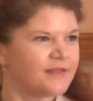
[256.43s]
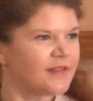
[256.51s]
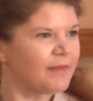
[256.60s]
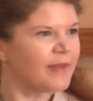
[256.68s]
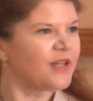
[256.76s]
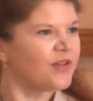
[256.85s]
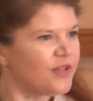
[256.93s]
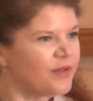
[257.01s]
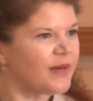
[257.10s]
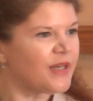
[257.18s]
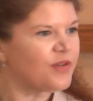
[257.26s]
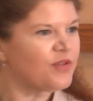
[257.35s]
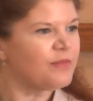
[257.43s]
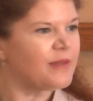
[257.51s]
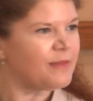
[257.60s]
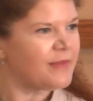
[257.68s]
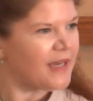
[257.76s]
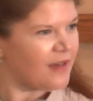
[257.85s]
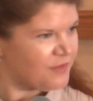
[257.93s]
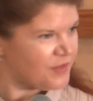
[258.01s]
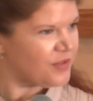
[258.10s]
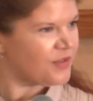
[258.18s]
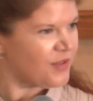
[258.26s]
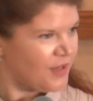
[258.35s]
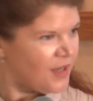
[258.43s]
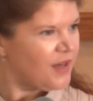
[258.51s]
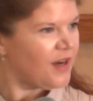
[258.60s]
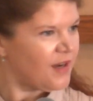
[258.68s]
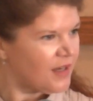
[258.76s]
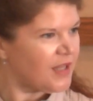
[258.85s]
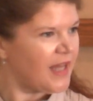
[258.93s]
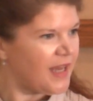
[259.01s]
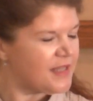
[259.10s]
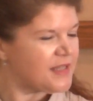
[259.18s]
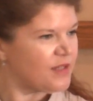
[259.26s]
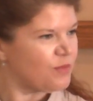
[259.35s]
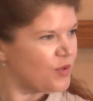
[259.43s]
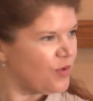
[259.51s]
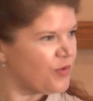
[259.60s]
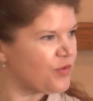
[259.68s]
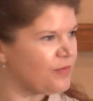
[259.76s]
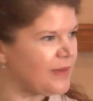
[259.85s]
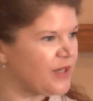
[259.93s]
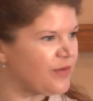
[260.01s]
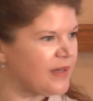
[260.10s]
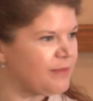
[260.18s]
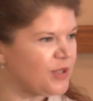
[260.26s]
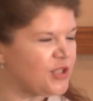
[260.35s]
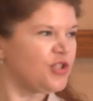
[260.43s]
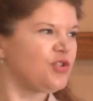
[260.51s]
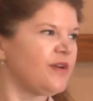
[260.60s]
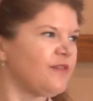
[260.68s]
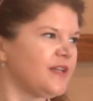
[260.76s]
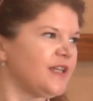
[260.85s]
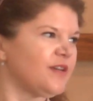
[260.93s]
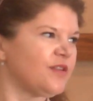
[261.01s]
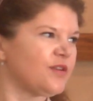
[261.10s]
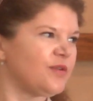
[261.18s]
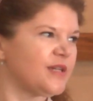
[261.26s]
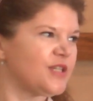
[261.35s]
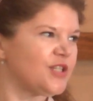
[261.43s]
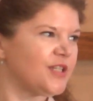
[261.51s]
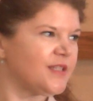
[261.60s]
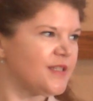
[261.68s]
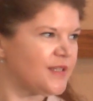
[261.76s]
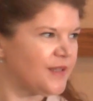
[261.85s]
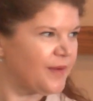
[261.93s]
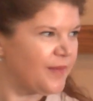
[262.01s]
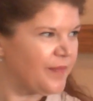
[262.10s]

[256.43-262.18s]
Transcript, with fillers: I'm like, good, why don't you meet me after uh, class and we'll go through my grade book. Did you have any other questions?